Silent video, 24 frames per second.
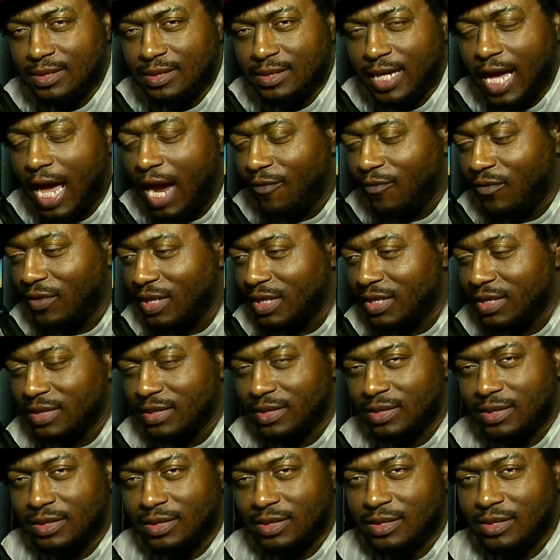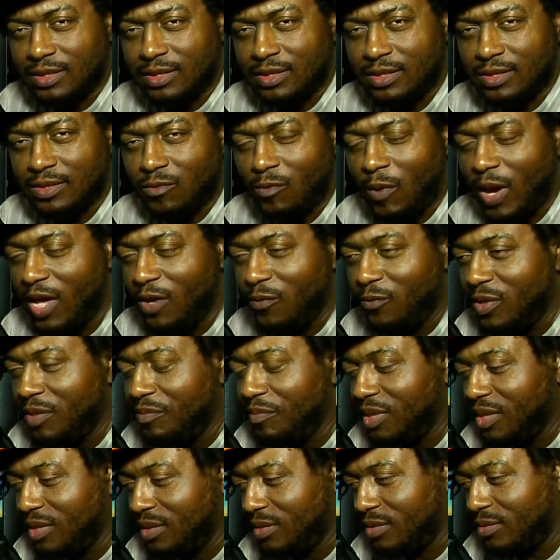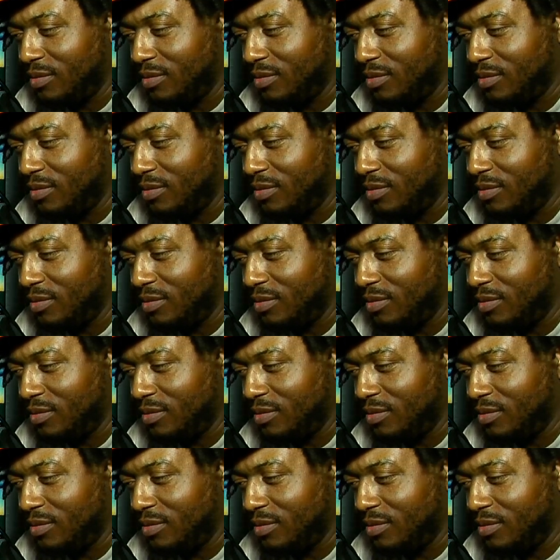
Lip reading: Africans, white women,